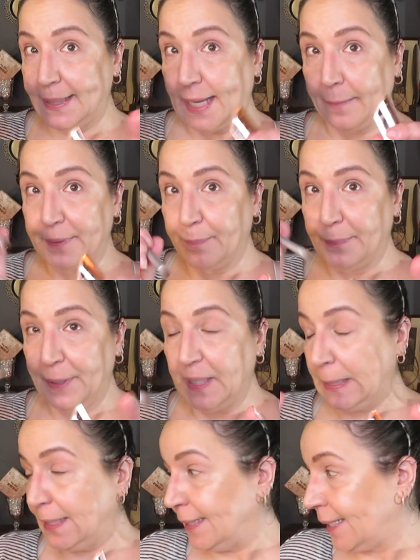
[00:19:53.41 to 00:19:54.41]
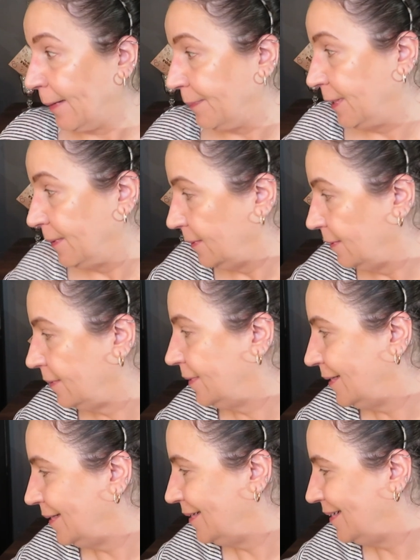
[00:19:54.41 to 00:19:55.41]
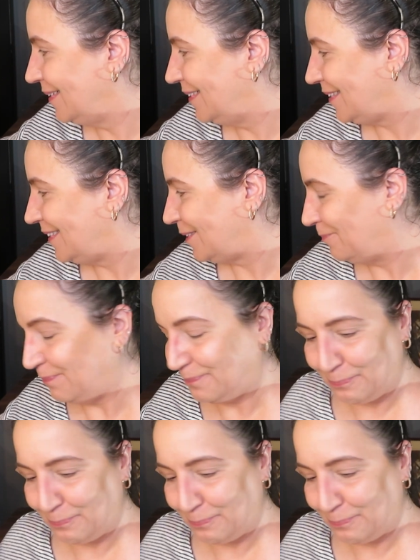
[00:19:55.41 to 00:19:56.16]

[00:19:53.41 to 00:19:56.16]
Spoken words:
tapped. Just